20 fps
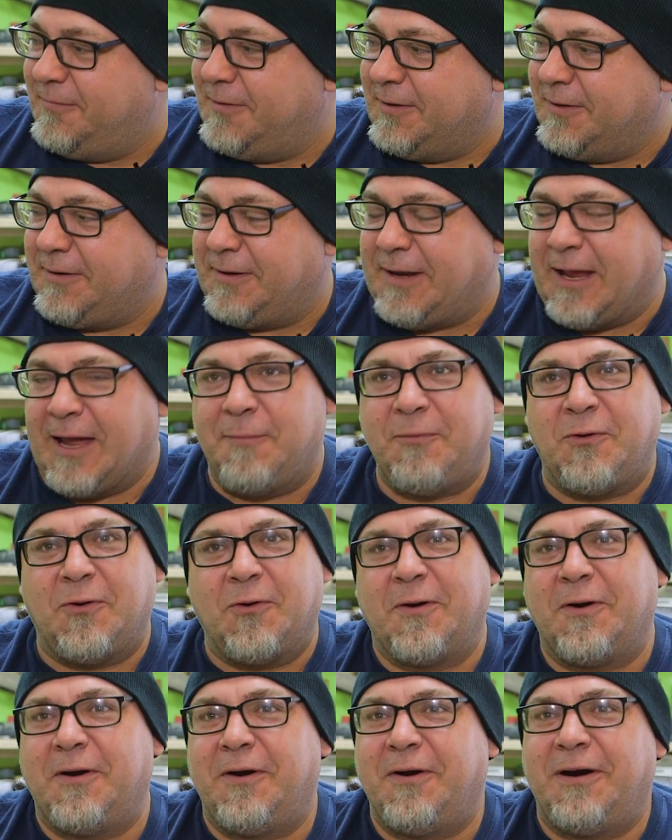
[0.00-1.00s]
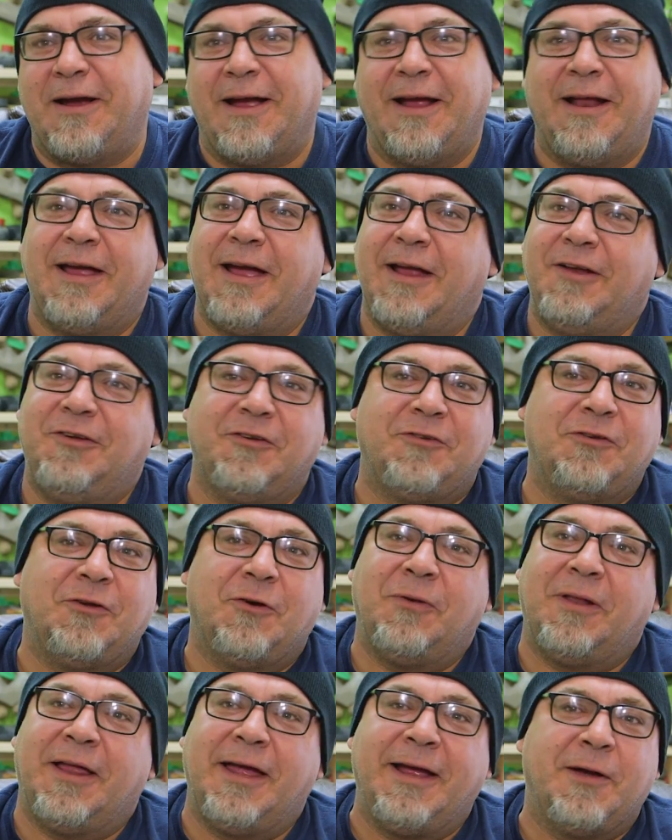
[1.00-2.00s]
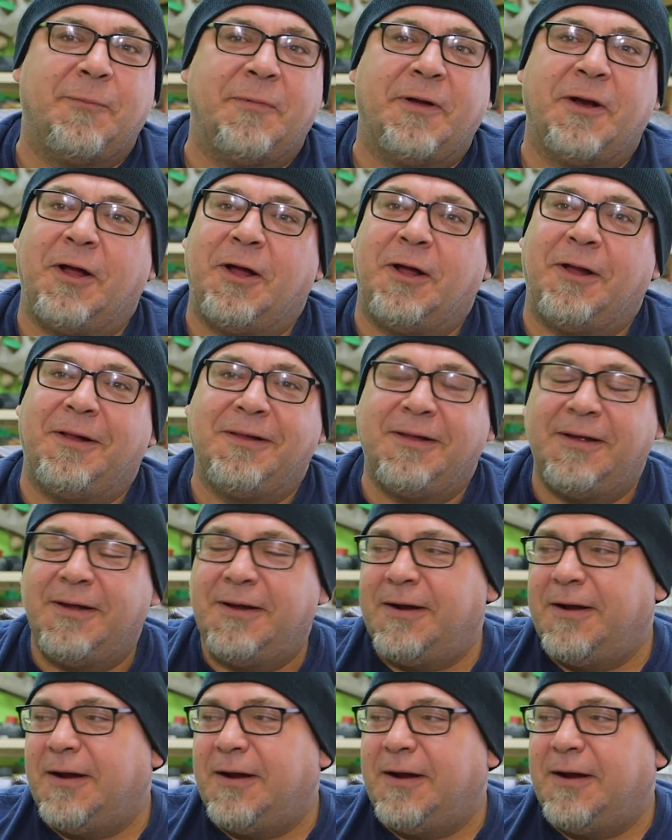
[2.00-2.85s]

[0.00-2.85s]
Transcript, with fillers: the camcorder, I, I just don't like them at all,